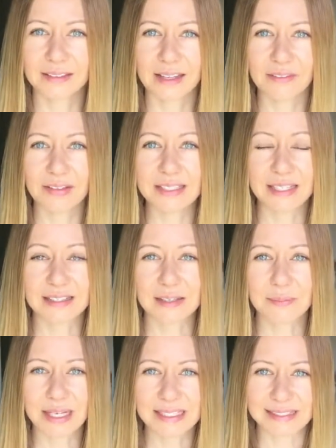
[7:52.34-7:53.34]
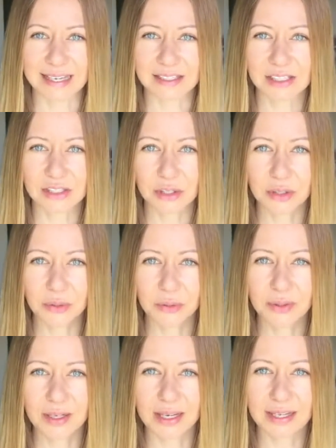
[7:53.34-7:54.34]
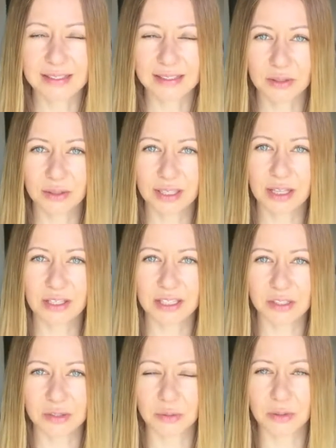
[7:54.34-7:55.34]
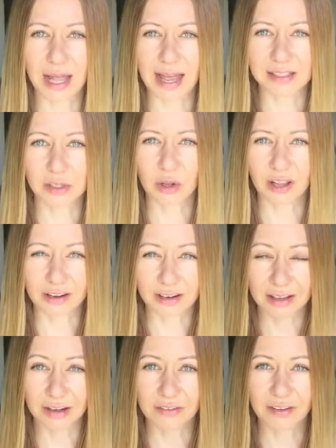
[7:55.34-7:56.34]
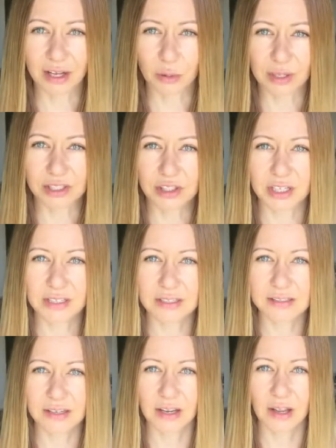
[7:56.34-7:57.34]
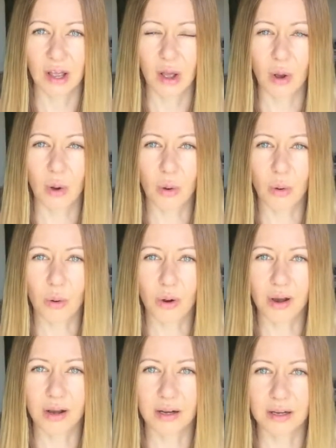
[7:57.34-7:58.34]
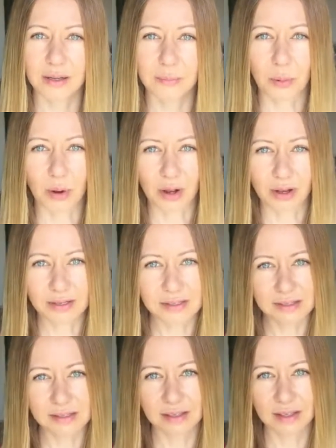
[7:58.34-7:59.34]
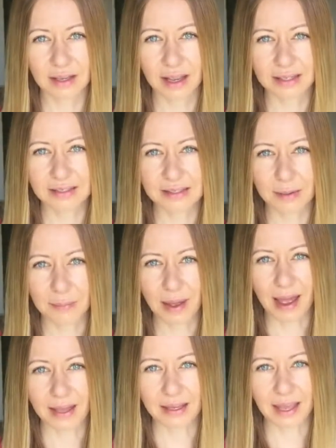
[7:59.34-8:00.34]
If it doesn't make sense to you, you either need to ask clarifying questions or pause and step back